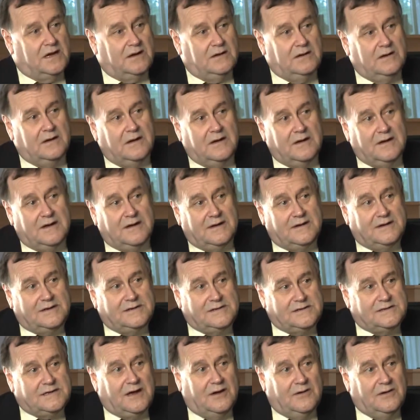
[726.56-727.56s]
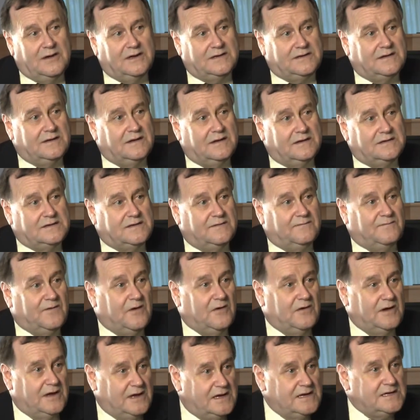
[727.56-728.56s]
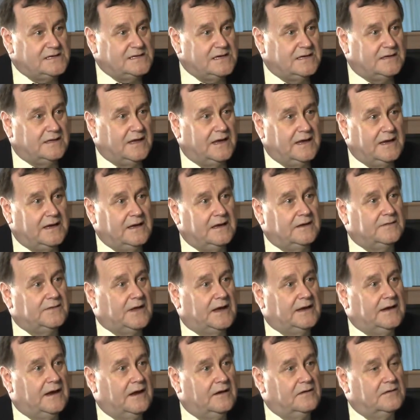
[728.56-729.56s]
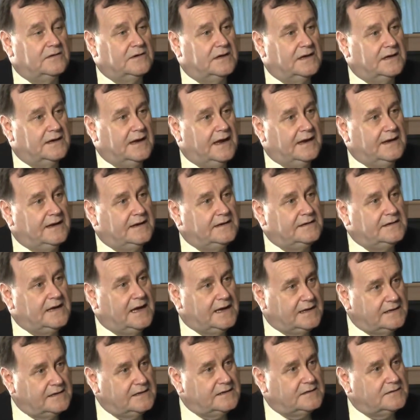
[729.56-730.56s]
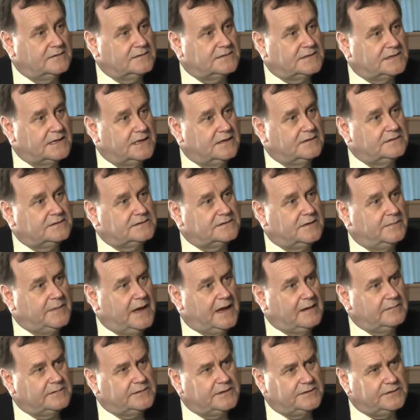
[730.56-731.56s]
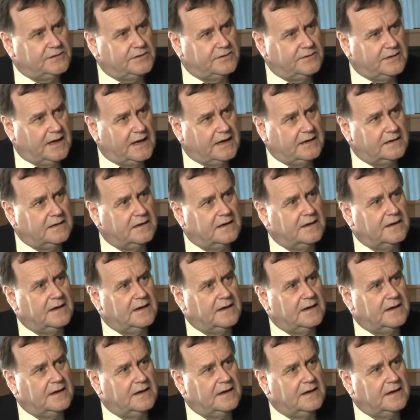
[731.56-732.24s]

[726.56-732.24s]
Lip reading: So it's a very easy thing. They don't need any technical skills to be able to do that.